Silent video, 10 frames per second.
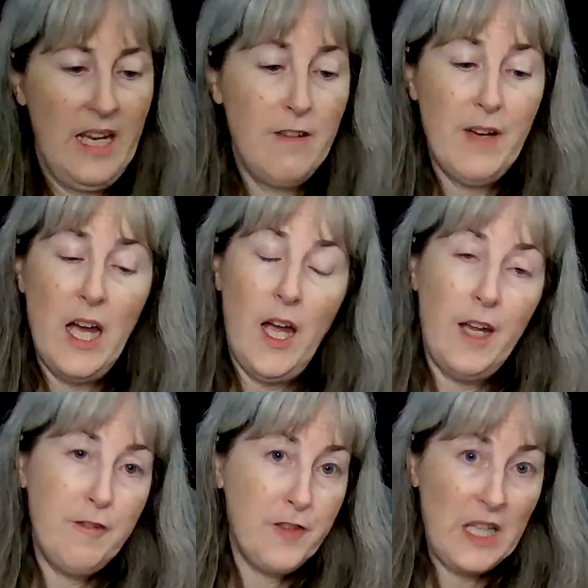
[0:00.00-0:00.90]
and if
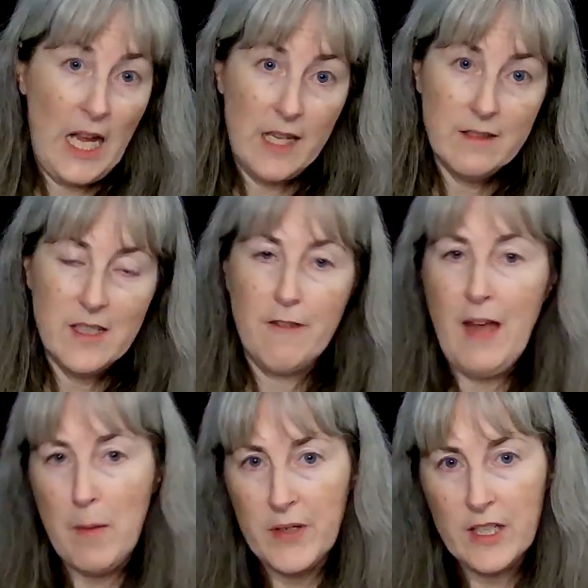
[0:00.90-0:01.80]
I forget a
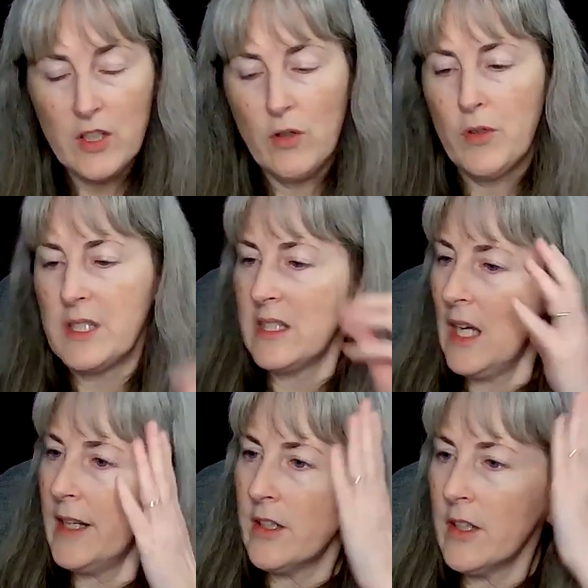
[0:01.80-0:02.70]
fabric or a
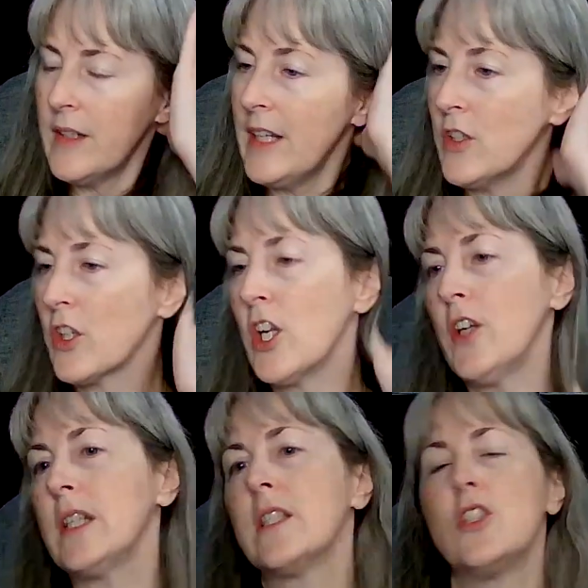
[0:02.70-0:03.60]
designer and you're
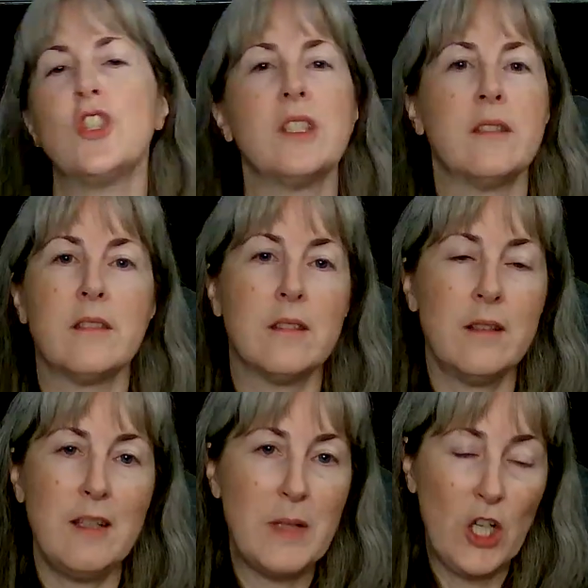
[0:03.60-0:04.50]
curious,
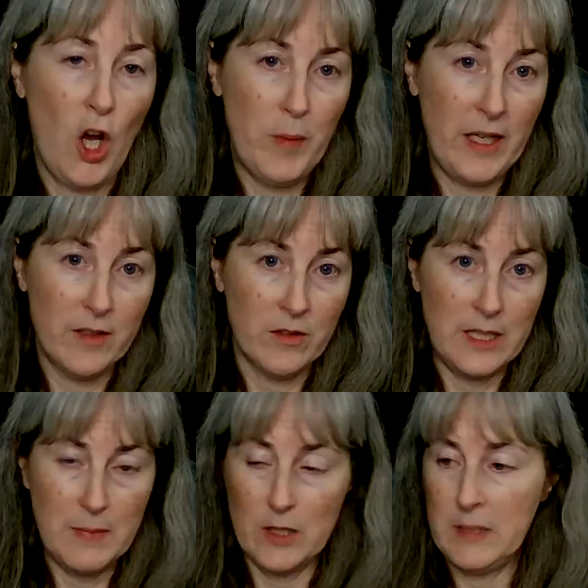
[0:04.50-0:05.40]
just leave me a comment or
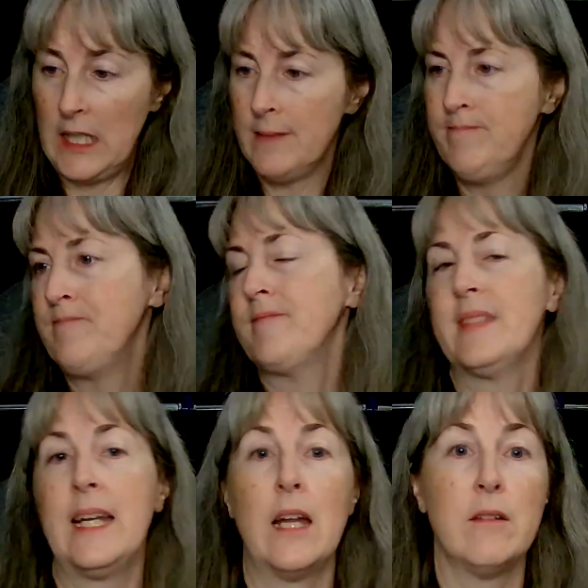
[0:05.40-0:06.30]
email me
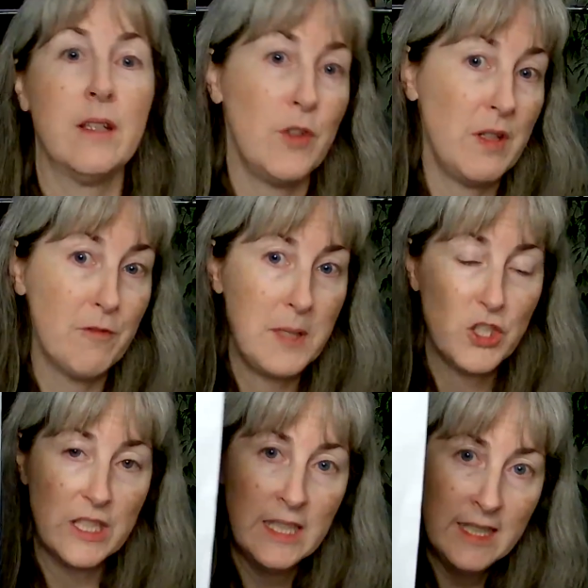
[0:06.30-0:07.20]
and I will give you the
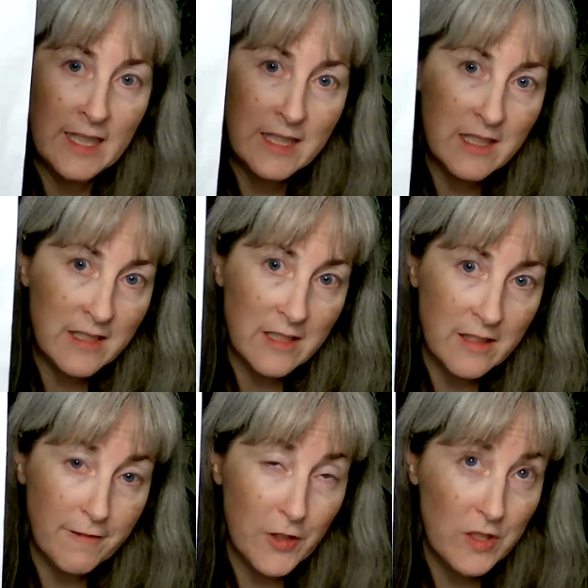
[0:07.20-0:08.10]
information. This
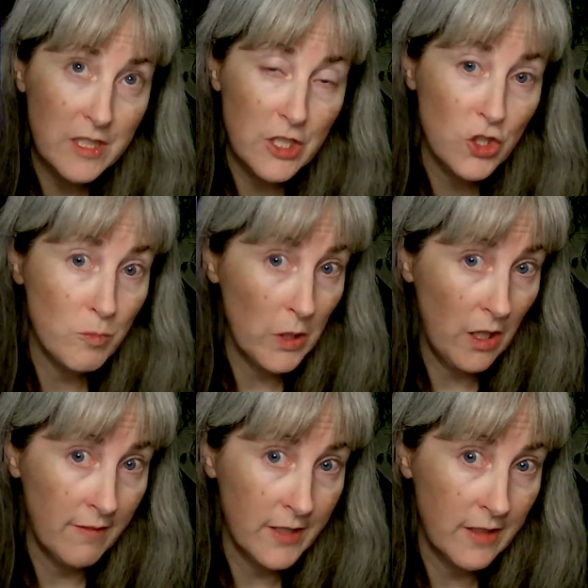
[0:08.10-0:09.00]
is the first edition book
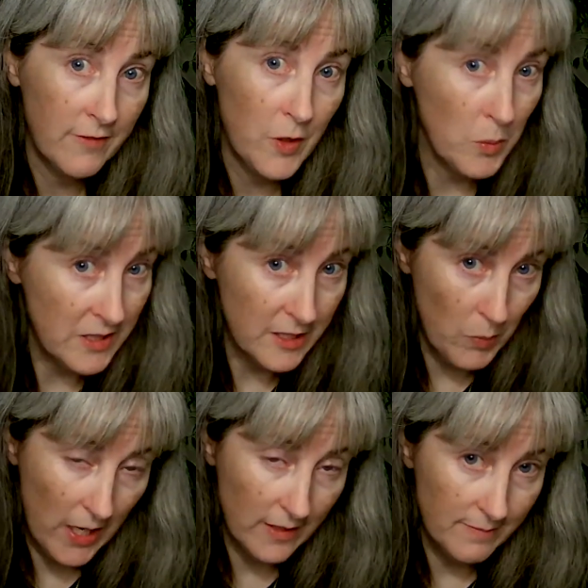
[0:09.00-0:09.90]
cover for The Princess
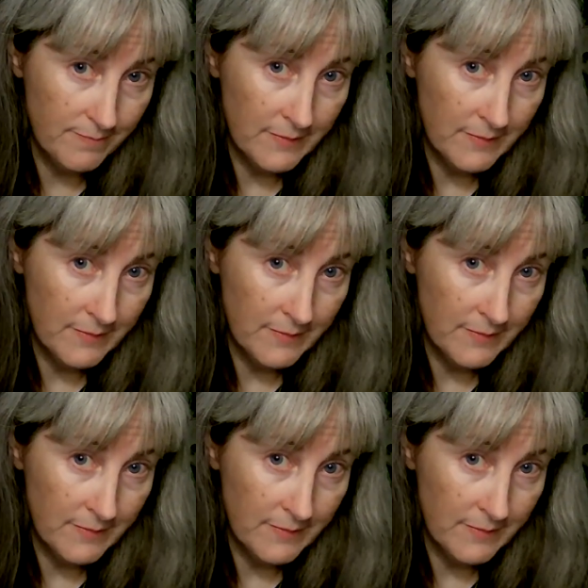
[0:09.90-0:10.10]
Bride,